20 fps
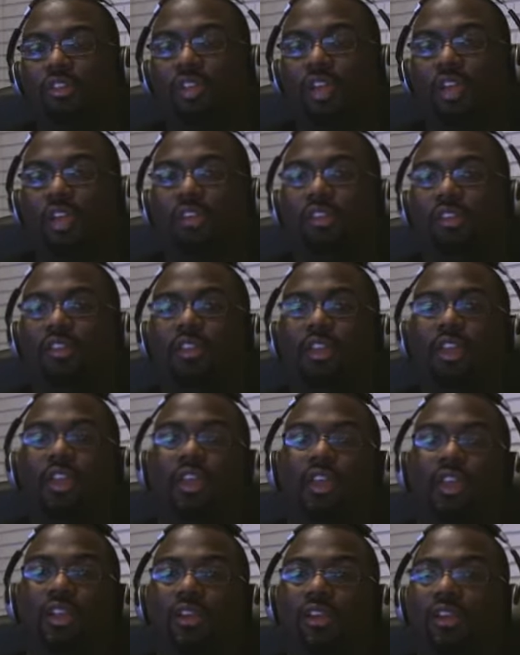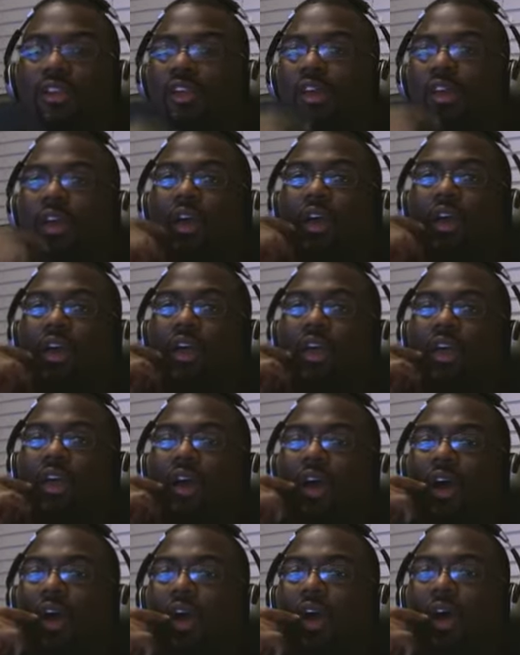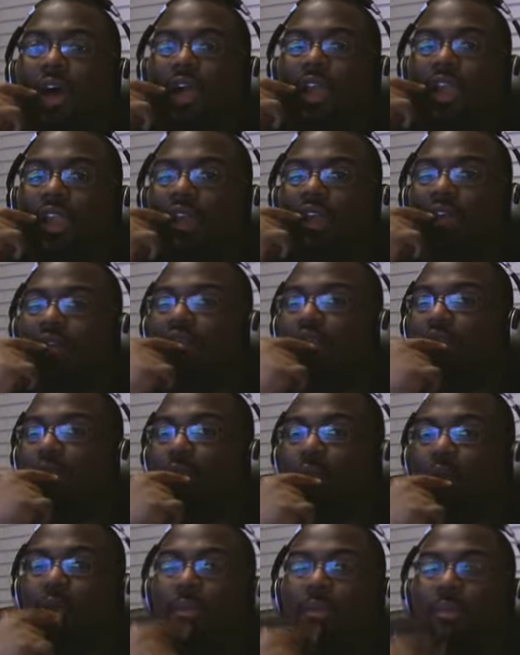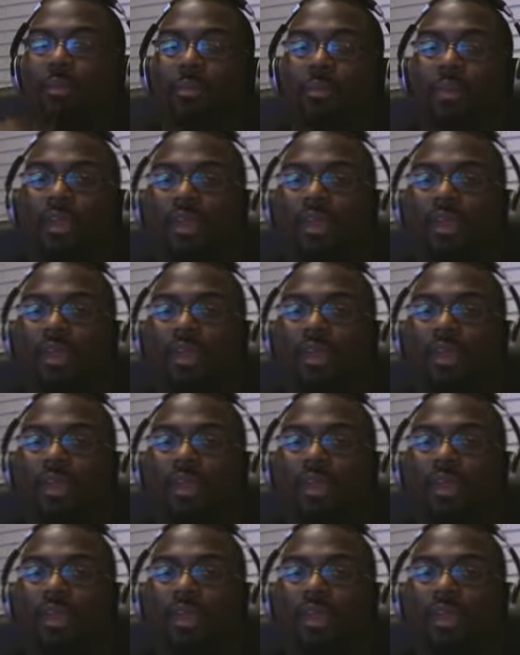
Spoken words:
tights and I love you, mom,